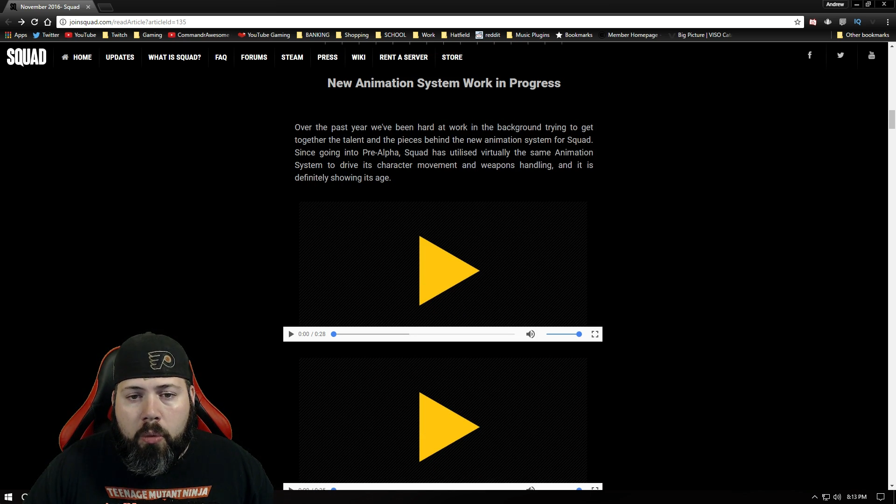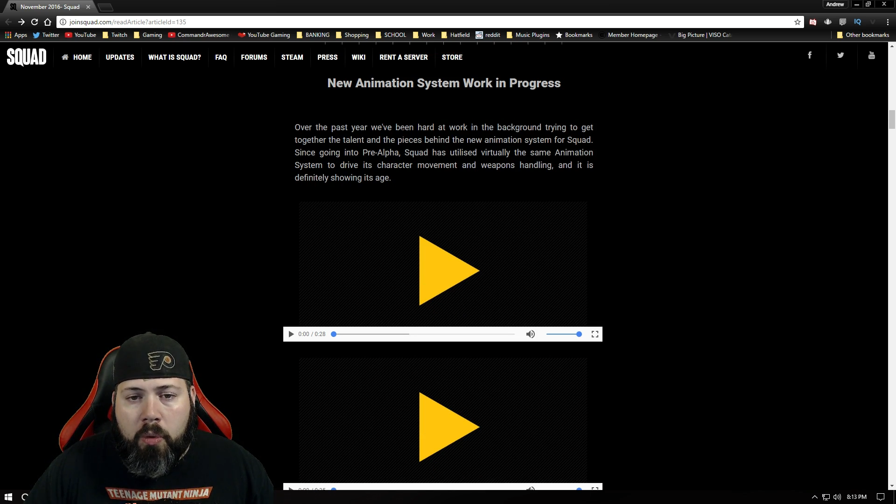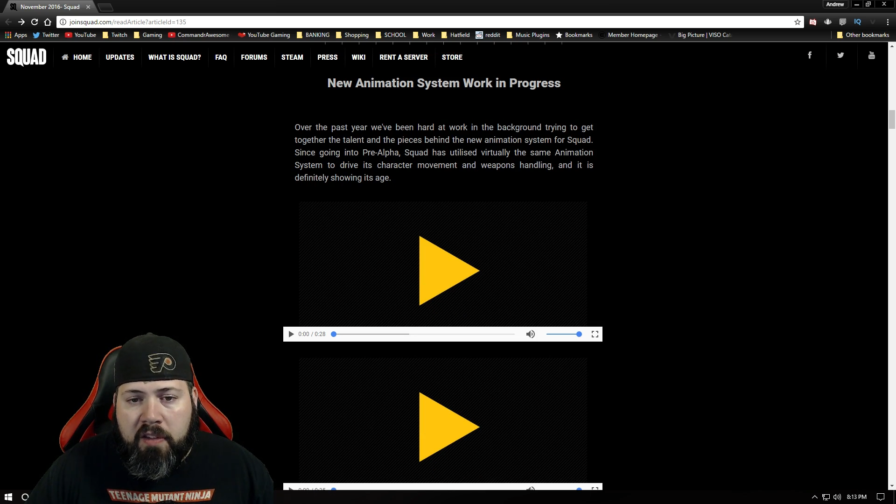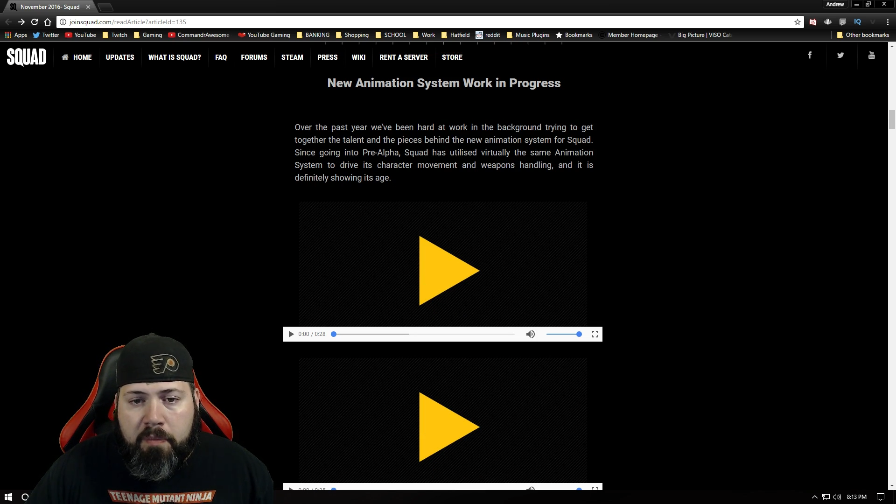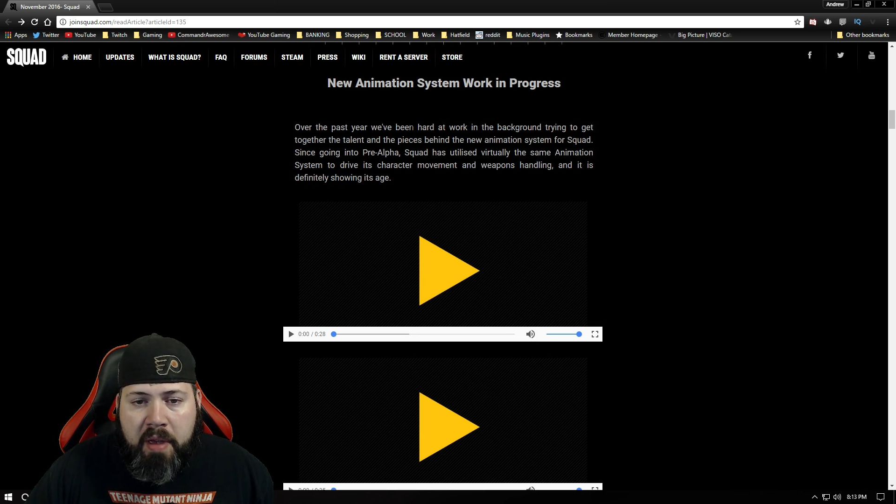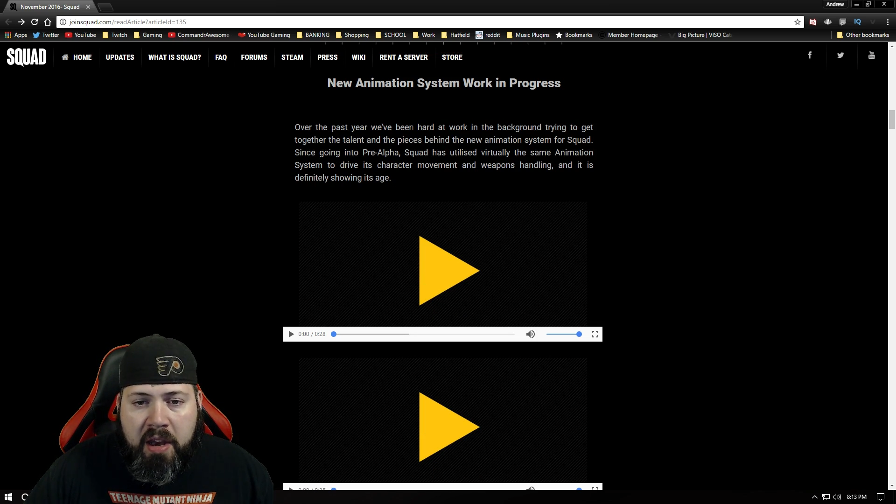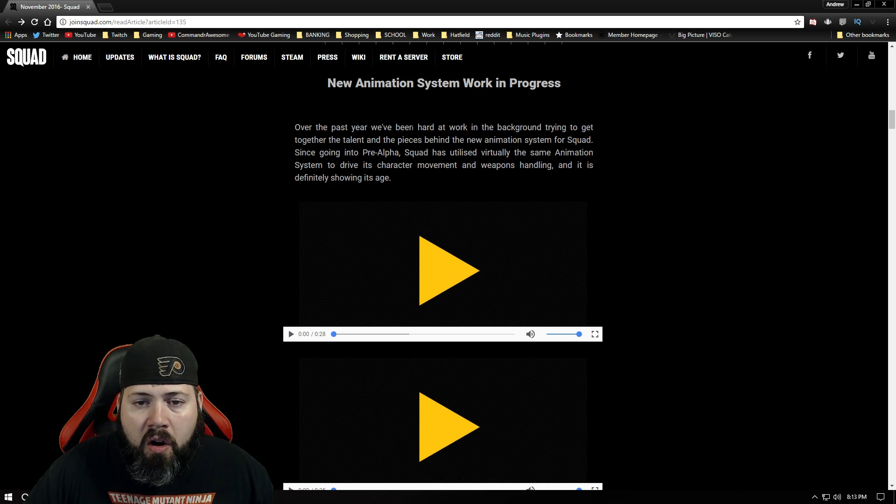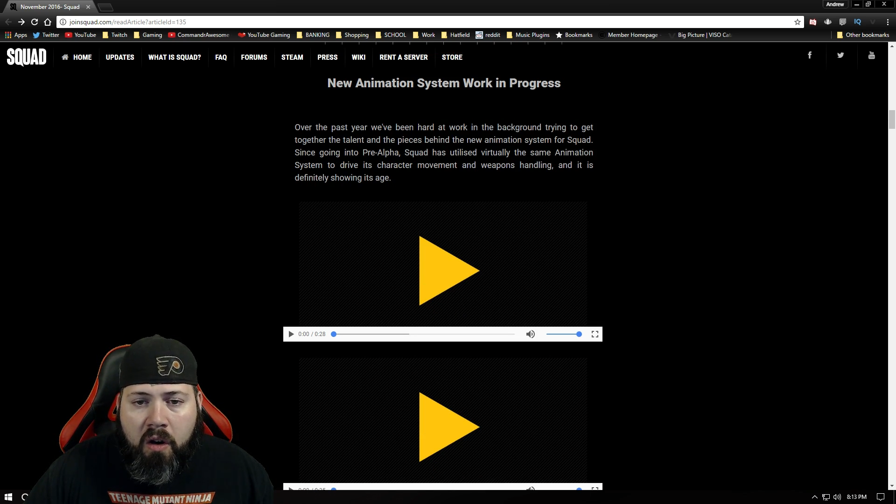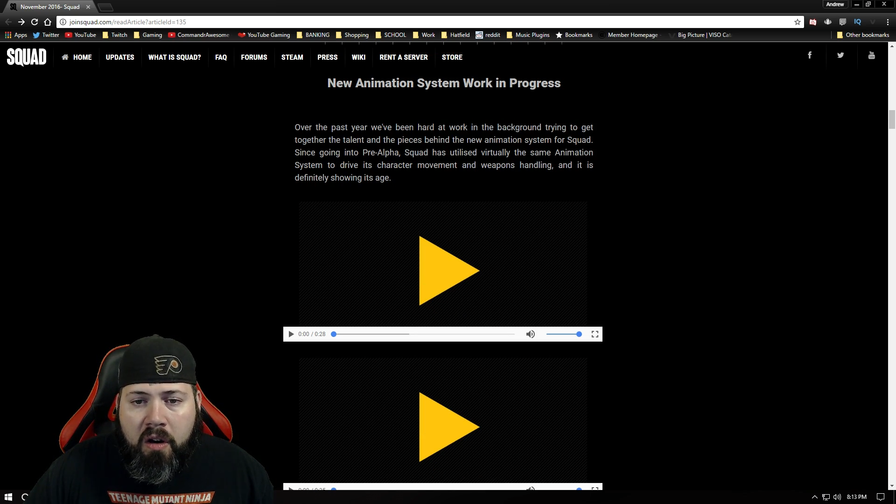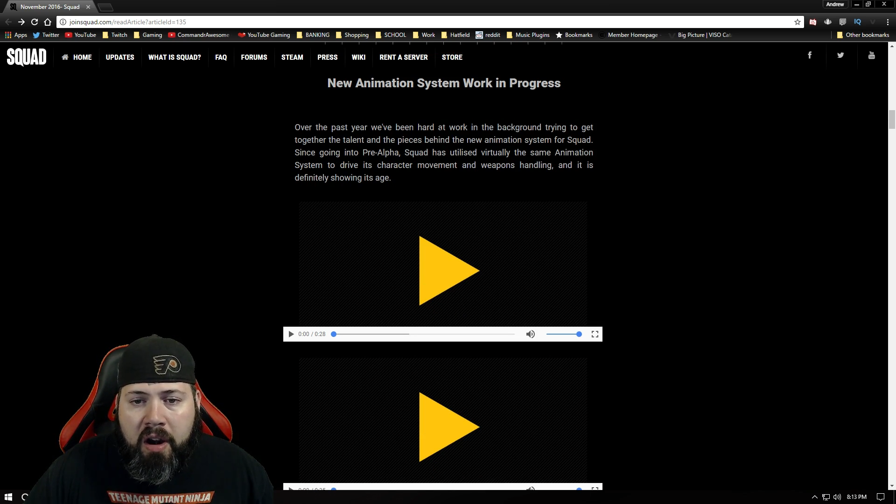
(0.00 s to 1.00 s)
we've been
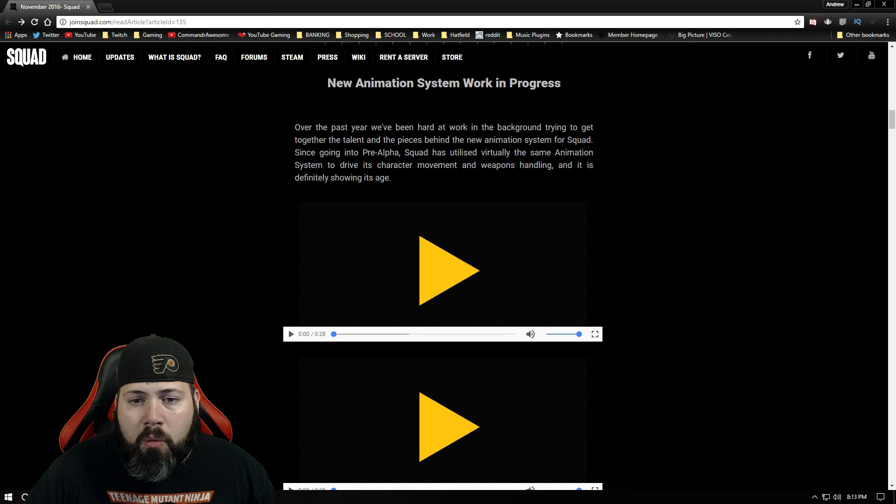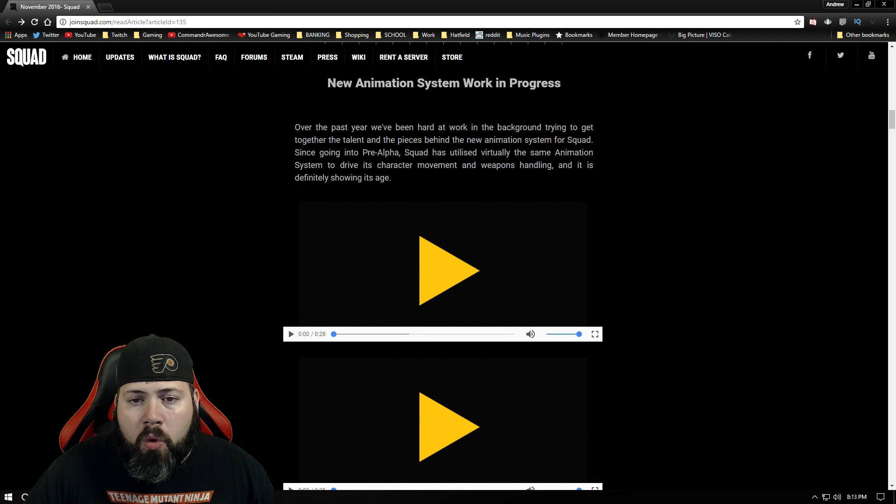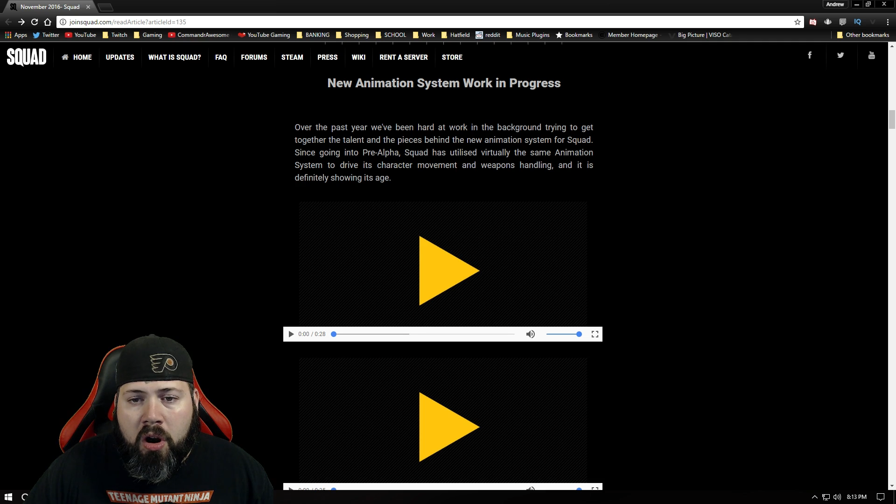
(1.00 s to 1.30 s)
hard at